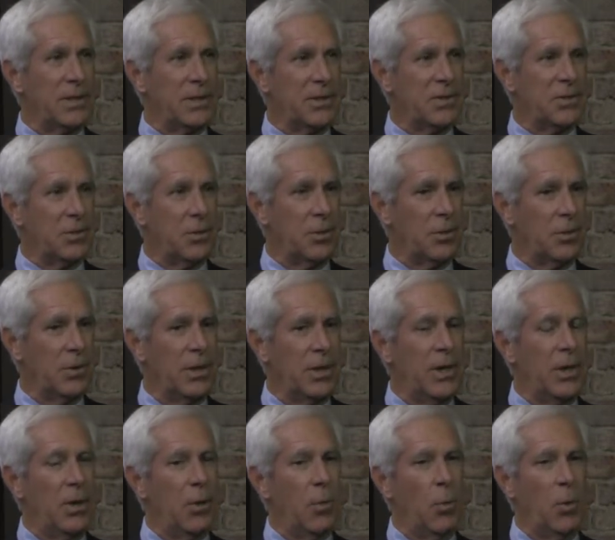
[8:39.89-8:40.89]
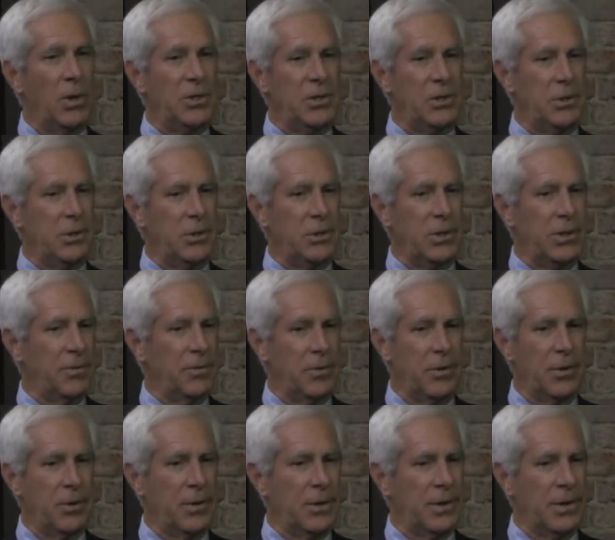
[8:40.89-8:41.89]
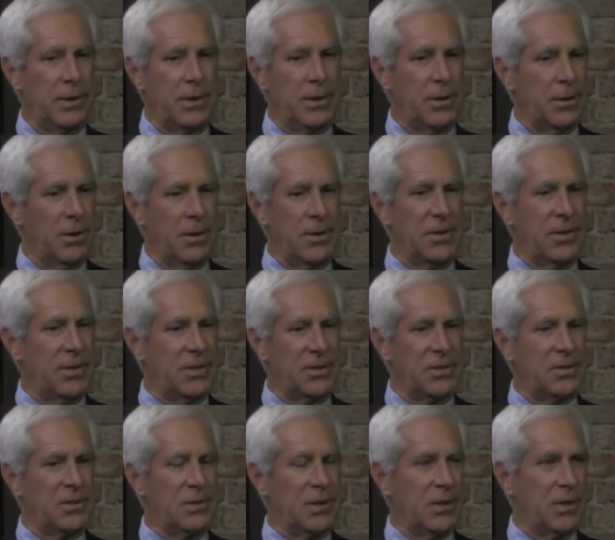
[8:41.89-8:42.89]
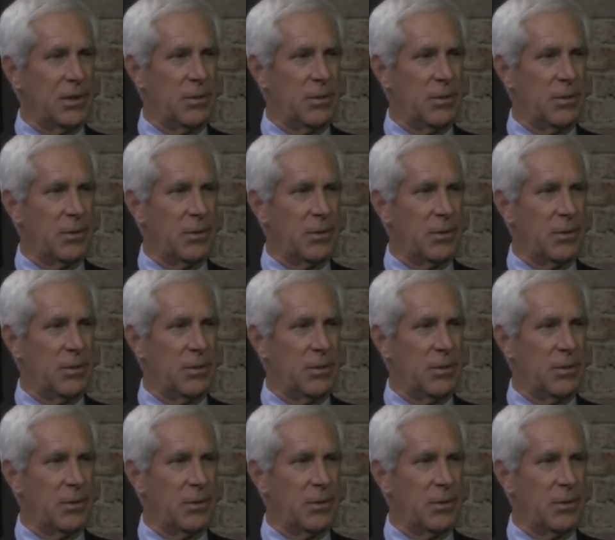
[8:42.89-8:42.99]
So once you convert all this